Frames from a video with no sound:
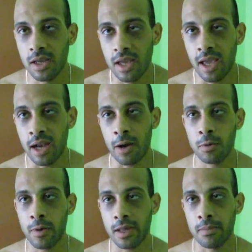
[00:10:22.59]
and I
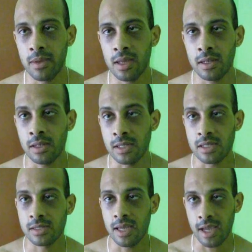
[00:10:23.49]
would recommend
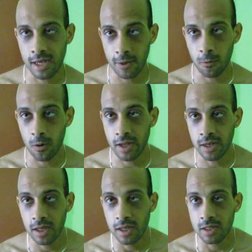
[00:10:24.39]
this to
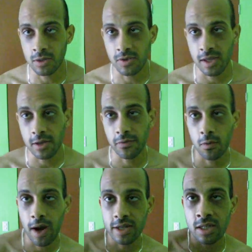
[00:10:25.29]
anyone. So thank you for
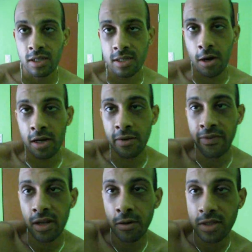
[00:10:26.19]
watching. Sorry the
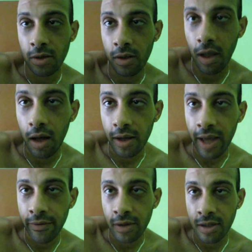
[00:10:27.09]
video was so long.
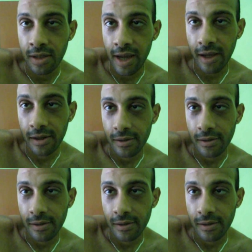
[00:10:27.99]
Have a good day.